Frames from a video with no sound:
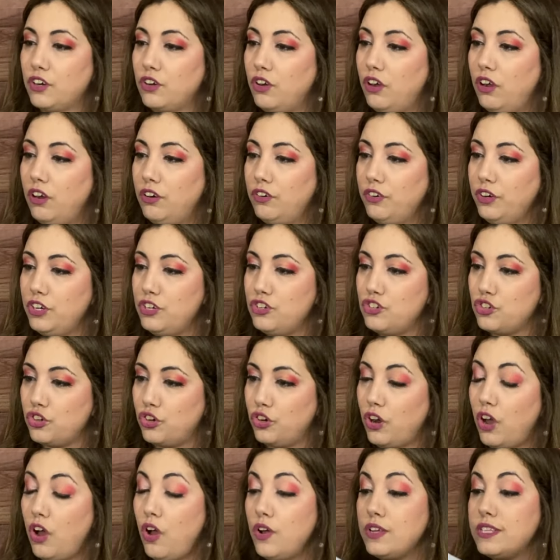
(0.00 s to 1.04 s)
coloring journal.
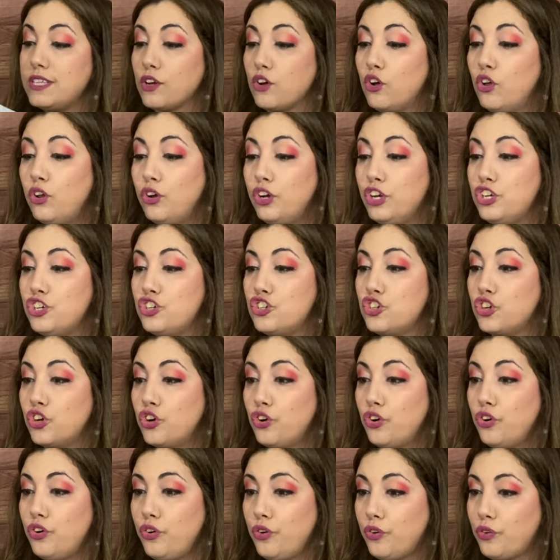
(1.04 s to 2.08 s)
Oh, it's a coloring
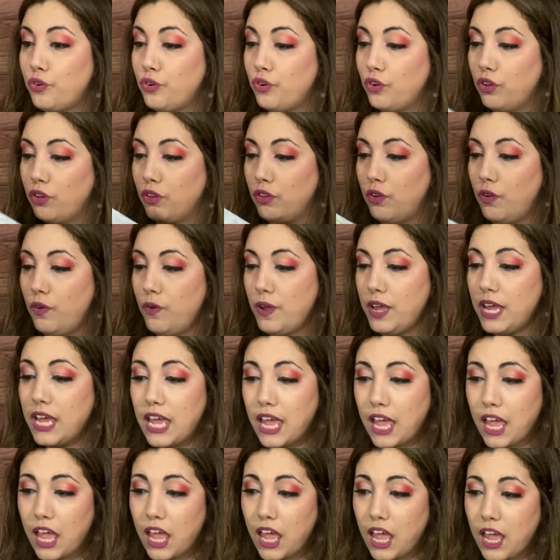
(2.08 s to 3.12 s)
journal. Oh,
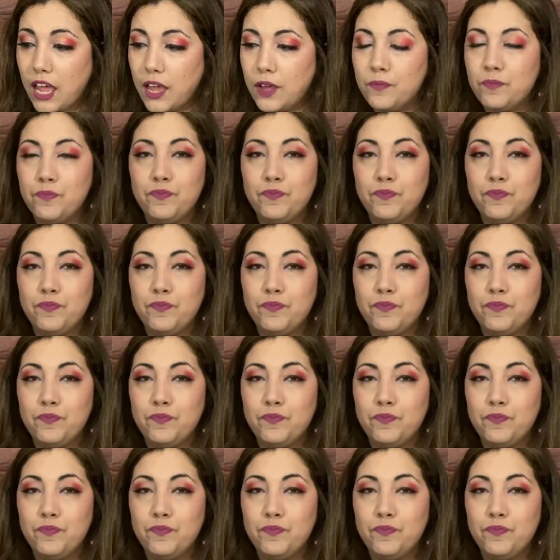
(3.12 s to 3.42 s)
yeah.